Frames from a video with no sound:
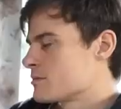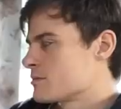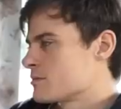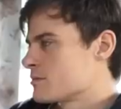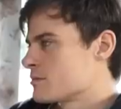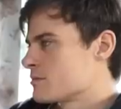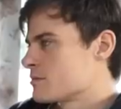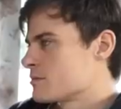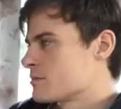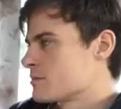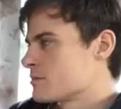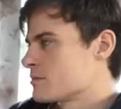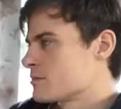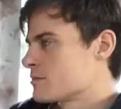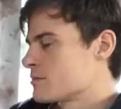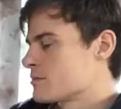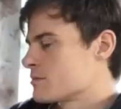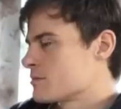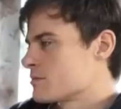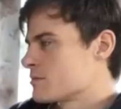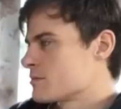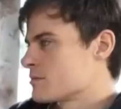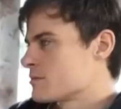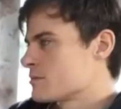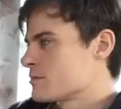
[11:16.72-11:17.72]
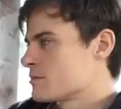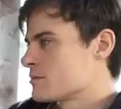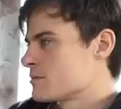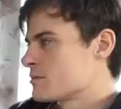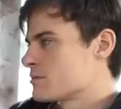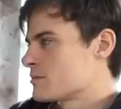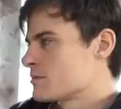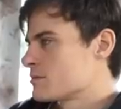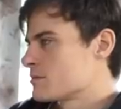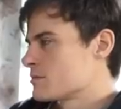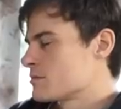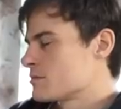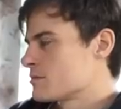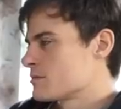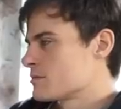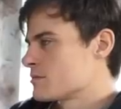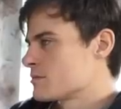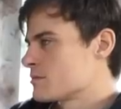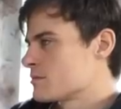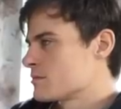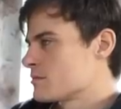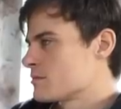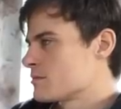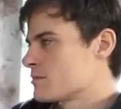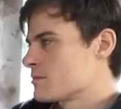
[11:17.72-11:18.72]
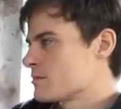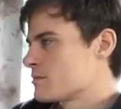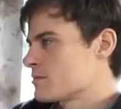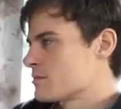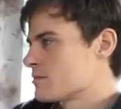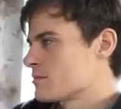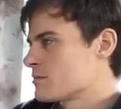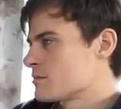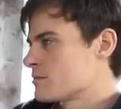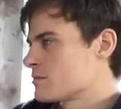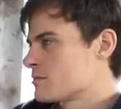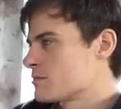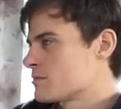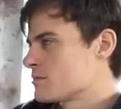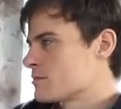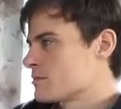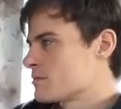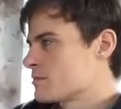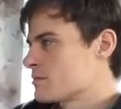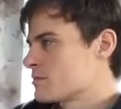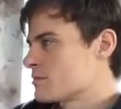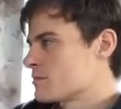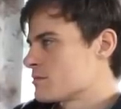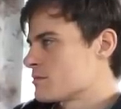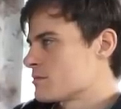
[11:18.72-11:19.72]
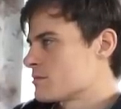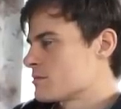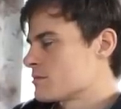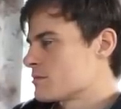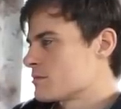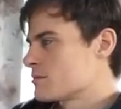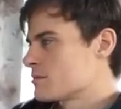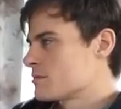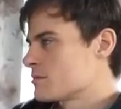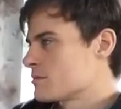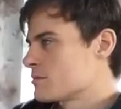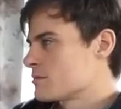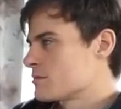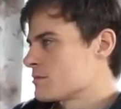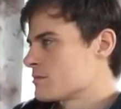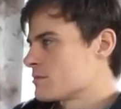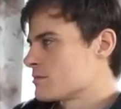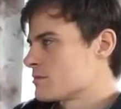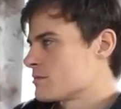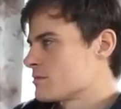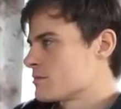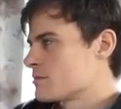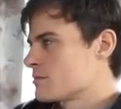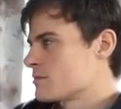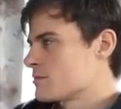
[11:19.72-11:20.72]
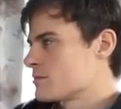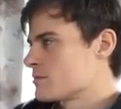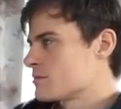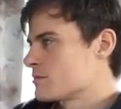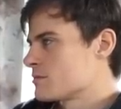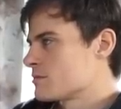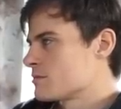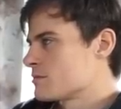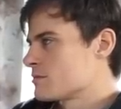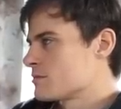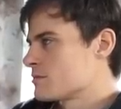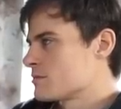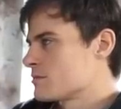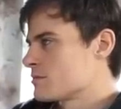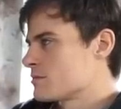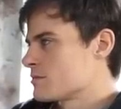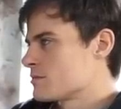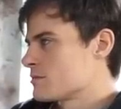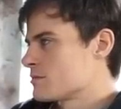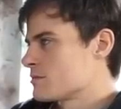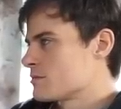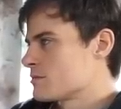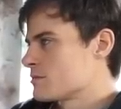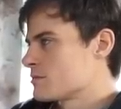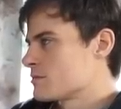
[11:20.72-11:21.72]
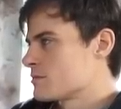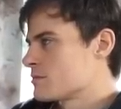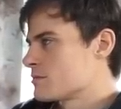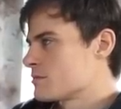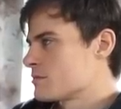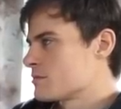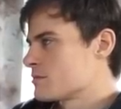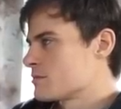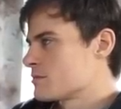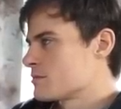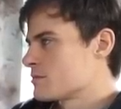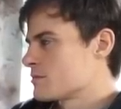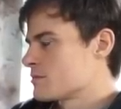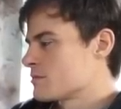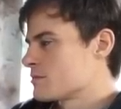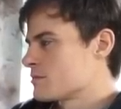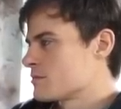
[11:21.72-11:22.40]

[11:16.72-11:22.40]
No words are spoken by the person on screen.